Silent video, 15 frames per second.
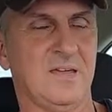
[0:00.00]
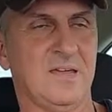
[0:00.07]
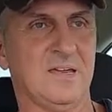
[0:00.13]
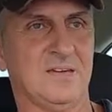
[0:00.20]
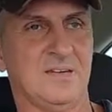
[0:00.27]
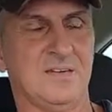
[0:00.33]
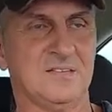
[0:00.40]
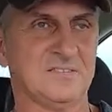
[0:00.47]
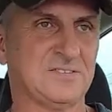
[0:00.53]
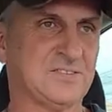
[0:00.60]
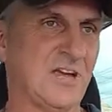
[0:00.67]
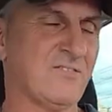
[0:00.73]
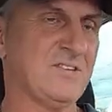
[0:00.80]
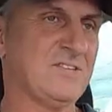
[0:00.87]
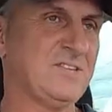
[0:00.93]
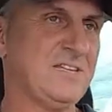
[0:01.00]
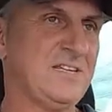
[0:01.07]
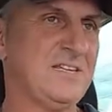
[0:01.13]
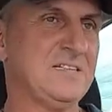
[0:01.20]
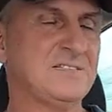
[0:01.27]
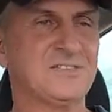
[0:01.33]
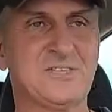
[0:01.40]
in
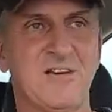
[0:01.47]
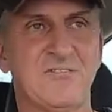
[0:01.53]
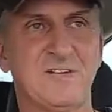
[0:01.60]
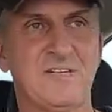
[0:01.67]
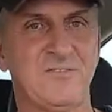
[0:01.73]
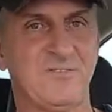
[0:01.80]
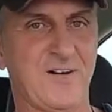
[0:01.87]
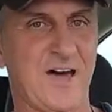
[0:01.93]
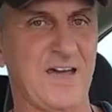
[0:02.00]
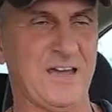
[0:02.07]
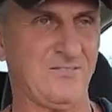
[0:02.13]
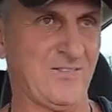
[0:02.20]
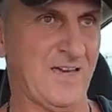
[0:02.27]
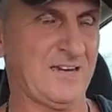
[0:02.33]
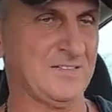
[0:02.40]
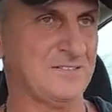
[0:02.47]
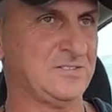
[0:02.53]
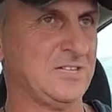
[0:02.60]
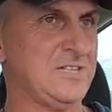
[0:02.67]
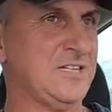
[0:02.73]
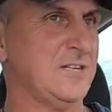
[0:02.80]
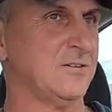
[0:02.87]
1775, that
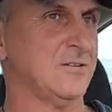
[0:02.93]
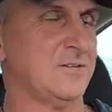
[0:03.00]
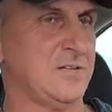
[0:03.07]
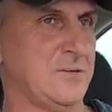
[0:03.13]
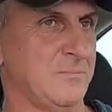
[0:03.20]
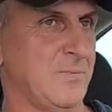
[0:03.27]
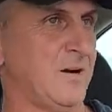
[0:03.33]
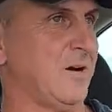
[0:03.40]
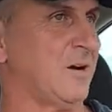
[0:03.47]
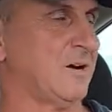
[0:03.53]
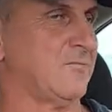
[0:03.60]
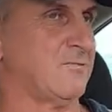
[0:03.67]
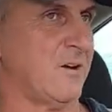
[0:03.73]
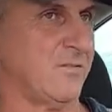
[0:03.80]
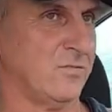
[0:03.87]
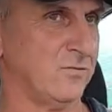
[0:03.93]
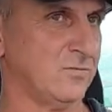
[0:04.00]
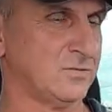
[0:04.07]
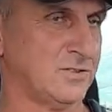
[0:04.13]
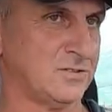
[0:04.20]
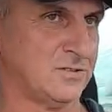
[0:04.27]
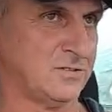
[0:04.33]
is the year the American
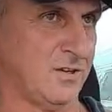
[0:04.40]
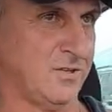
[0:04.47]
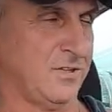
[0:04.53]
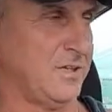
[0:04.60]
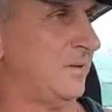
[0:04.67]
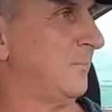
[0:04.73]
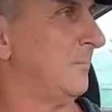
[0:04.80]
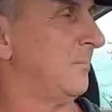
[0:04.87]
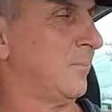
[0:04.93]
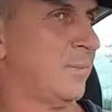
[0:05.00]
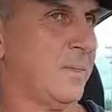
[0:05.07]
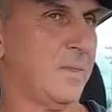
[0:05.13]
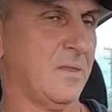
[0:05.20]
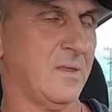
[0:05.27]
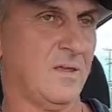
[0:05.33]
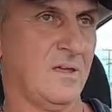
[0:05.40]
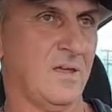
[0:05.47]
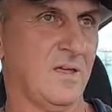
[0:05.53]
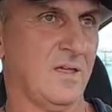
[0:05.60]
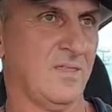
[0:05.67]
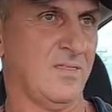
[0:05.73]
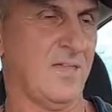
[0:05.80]
Revolution started,
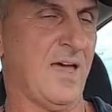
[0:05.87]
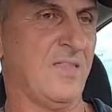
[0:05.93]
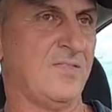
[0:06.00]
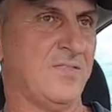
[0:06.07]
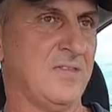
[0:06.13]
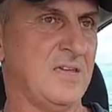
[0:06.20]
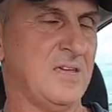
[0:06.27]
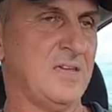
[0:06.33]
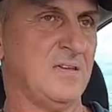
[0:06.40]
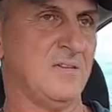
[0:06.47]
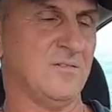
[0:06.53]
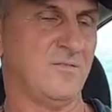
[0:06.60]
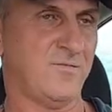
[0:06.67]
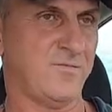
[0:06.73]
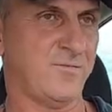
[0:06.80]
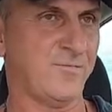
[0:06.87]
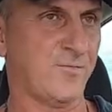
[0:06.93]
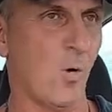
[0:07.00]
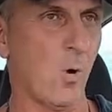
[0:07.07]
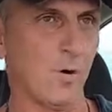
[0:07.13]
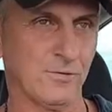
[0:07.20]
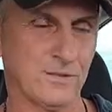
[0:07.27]
that the
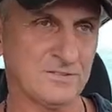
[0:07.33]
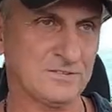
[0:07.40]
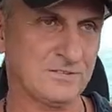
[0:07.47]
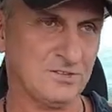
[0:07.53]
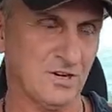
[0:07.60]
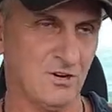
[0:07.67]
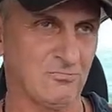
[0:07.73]
forest